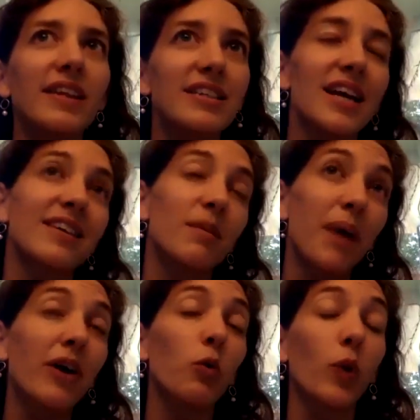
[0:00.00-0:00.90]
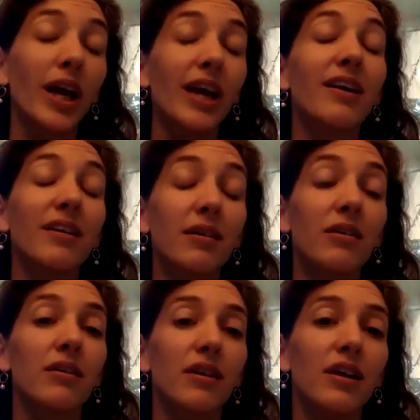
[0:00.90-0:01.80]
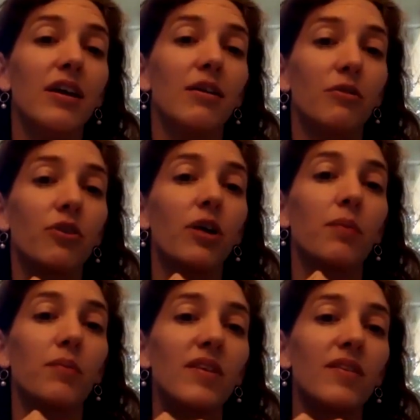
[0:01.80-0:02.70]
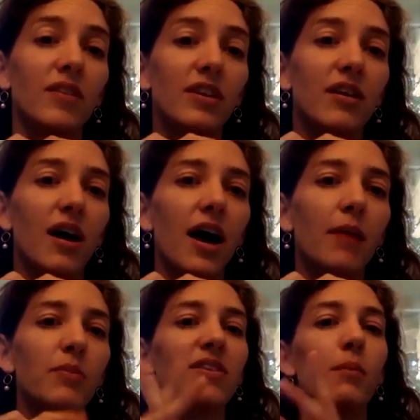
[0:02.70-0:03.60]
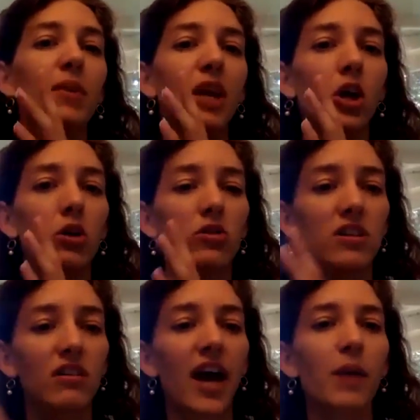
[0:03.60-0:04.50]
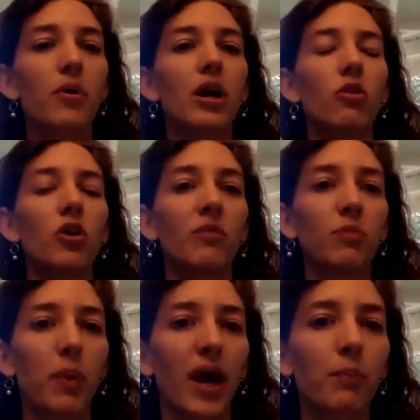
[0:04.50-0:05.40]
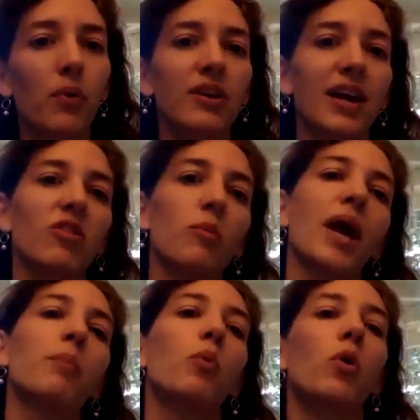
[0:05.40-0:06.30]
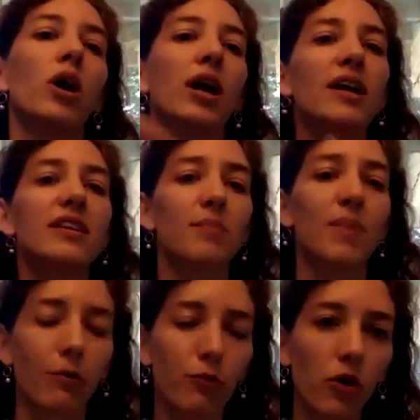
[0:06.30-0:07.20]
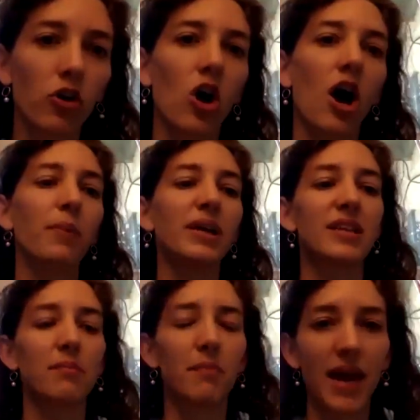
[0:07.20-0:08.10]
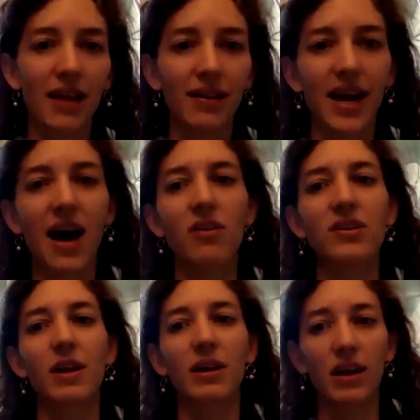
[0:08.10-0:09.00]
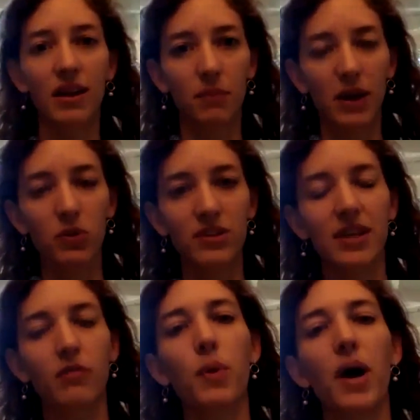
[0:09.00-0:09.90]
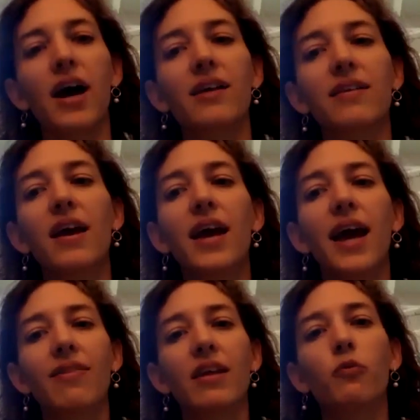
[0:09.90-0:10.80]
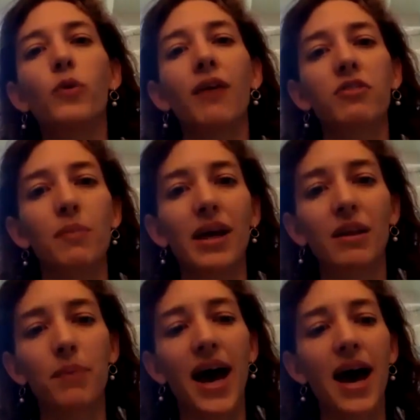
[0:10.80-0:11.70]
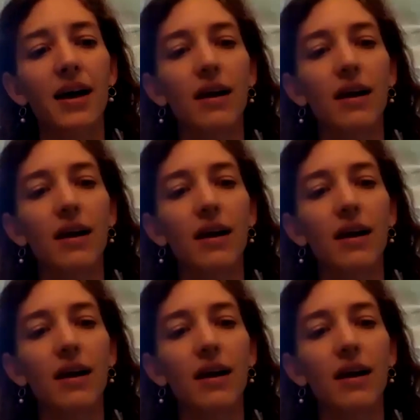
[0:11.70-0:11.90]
it takes about a week from the time that somebody goes to a library to look up the paper, to get the paperwork, to make a photocopy, to mail it out, to be received by us. And then if we have to mail it back,